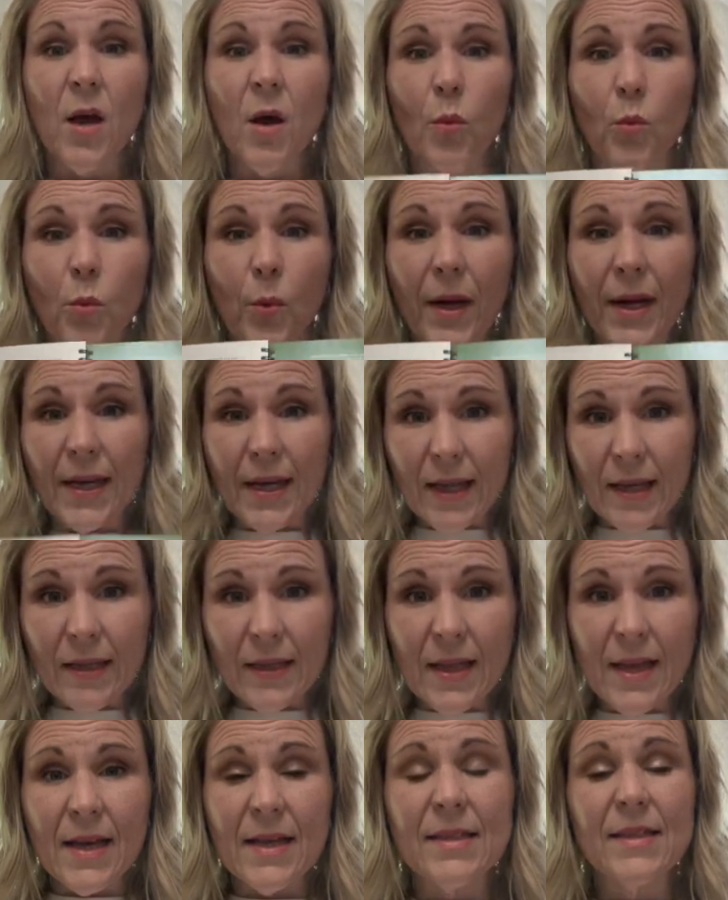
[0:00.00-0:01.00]
Reading
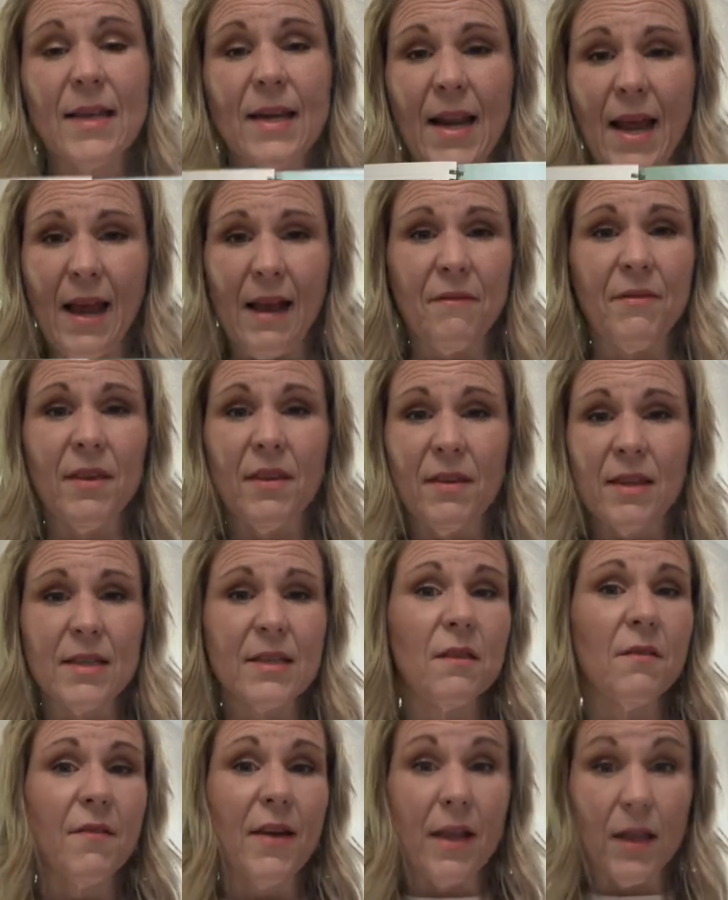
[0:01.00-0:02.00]
this and having
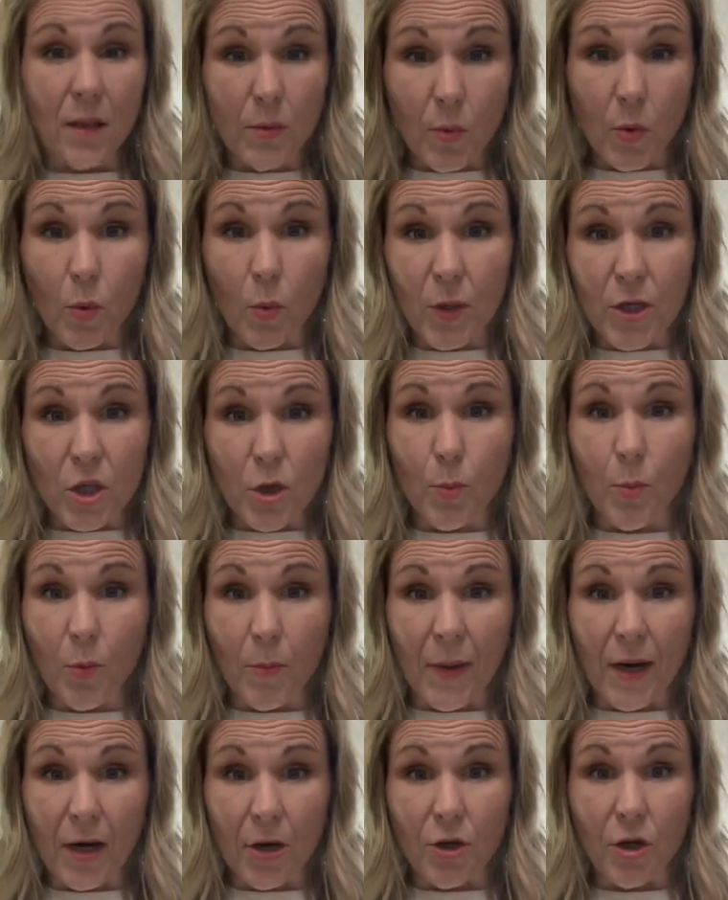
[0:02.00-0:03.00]
this available when you
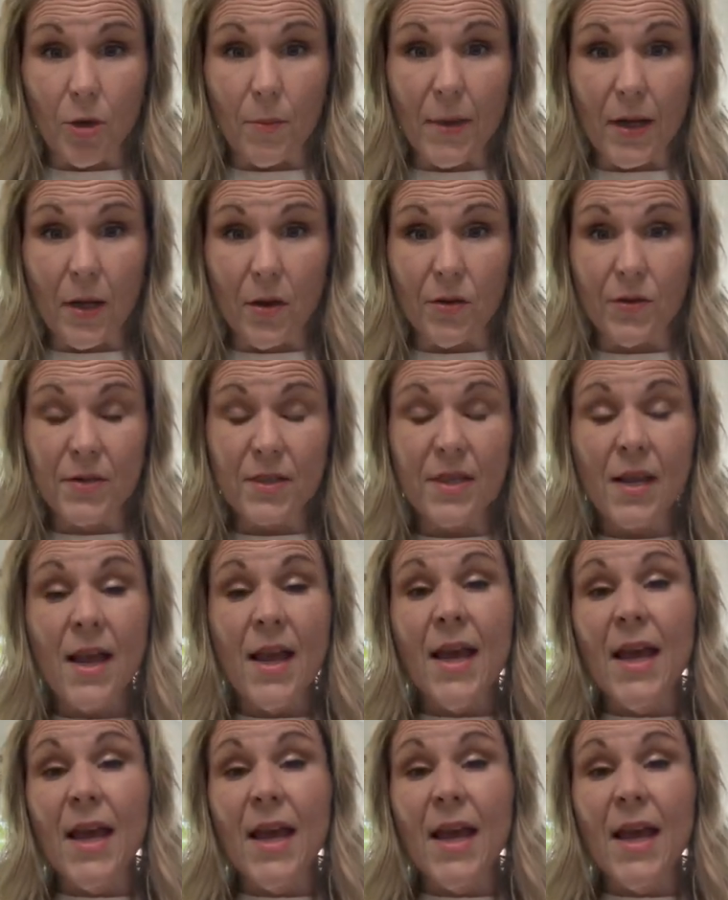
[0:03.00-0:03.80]
prepare your meals.